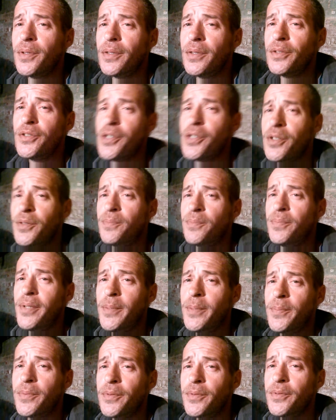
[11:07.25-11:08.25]
shouldn't
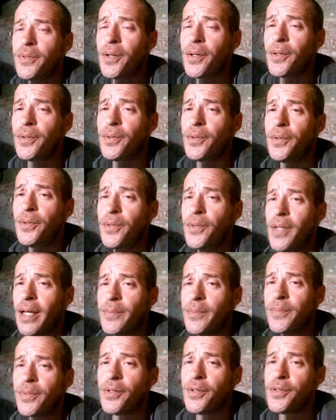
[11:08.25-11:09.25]
people know who
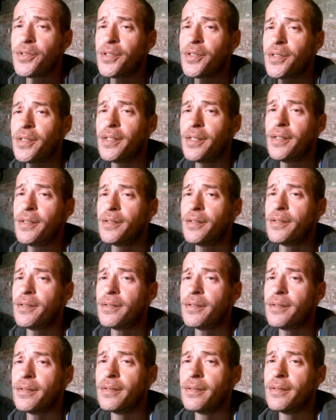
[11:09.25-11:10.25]
that person is
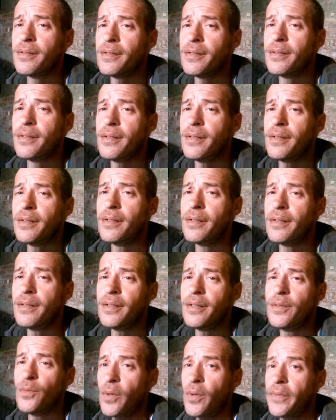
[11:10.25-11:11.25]

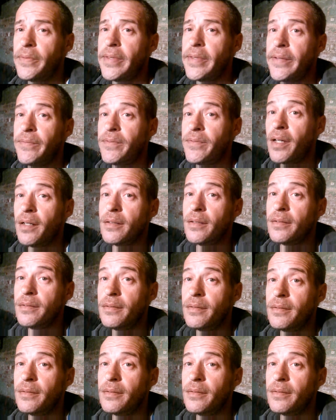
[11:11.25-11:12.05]
and what they've done?